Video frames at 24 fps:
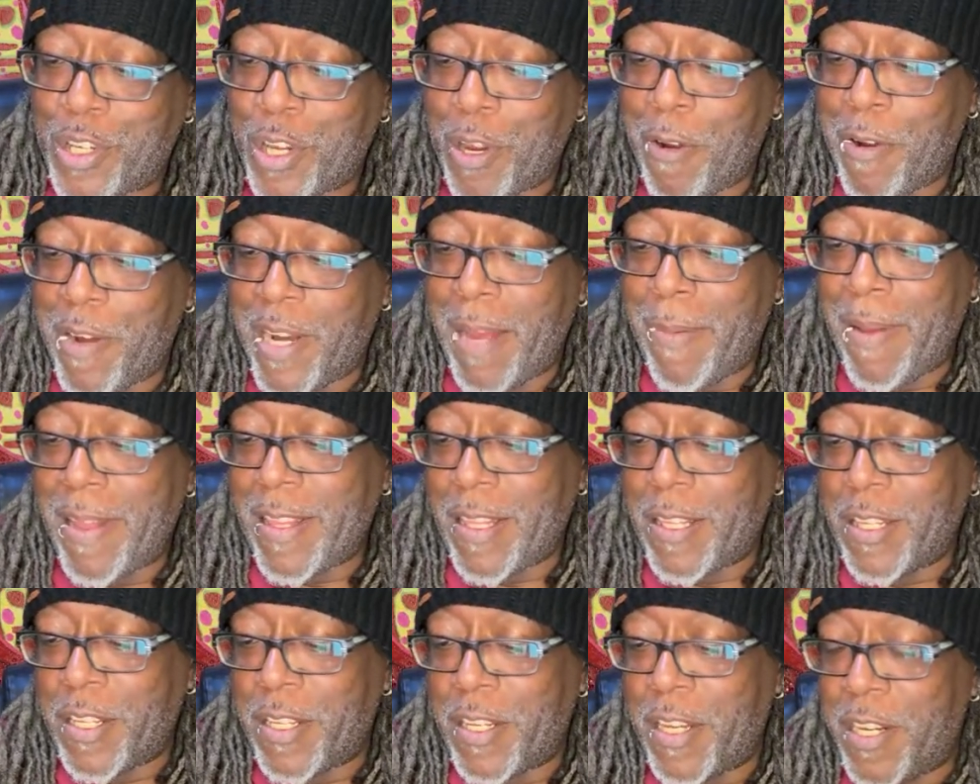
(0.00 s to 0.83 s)
are, and I'm going to have
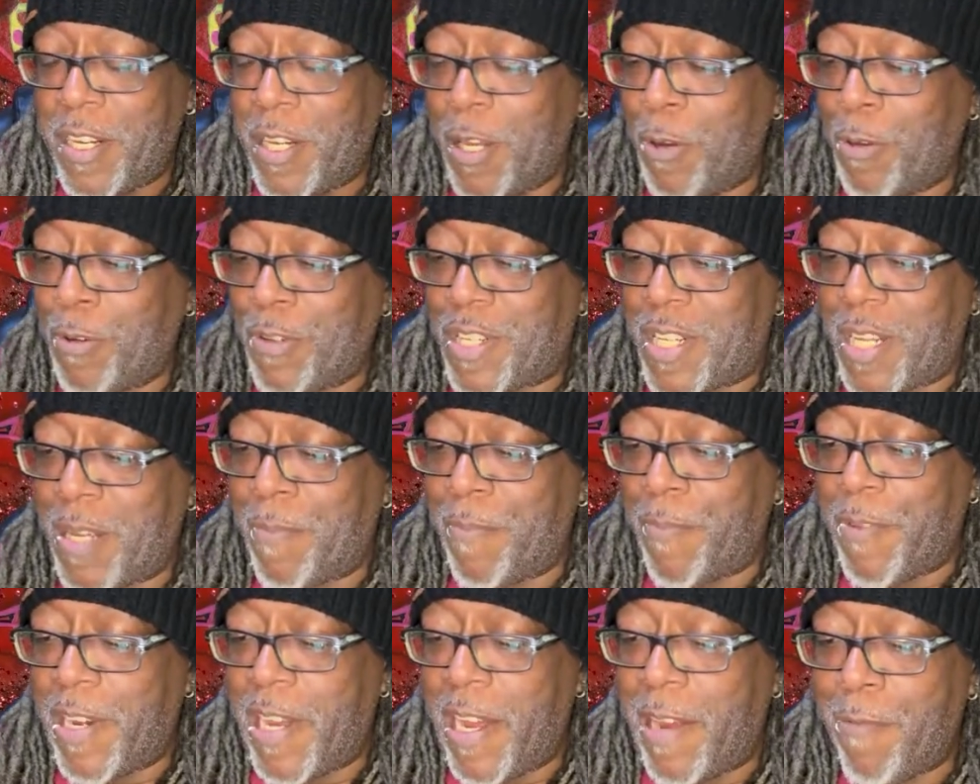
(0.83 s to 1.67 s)
to look the notes up
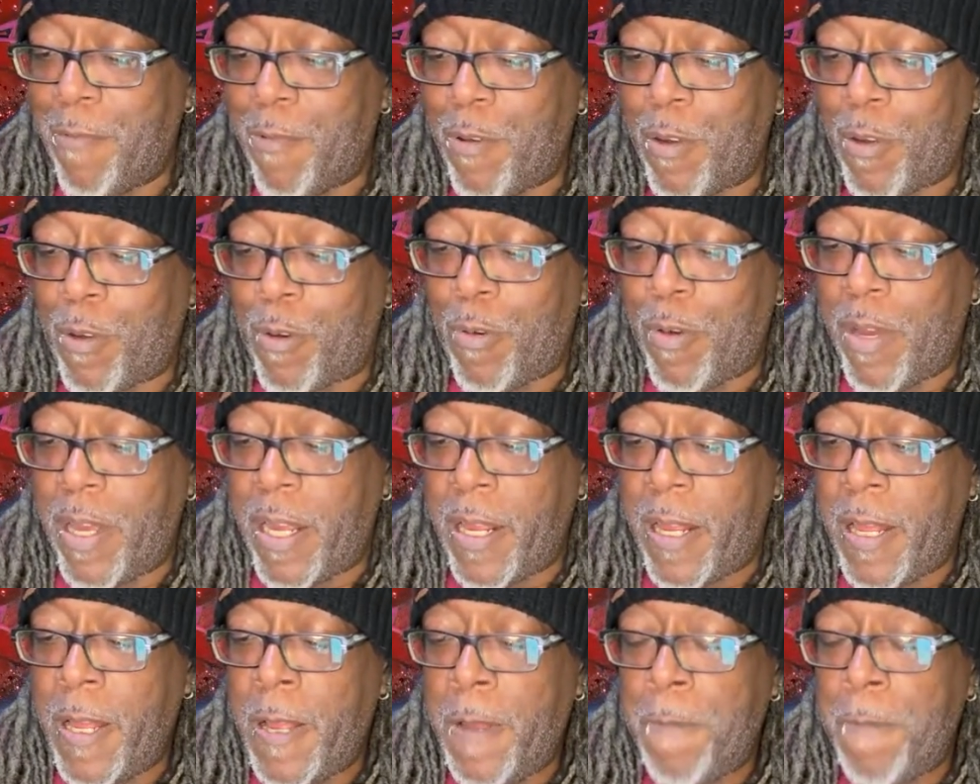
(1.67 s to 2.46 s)
for that real quick.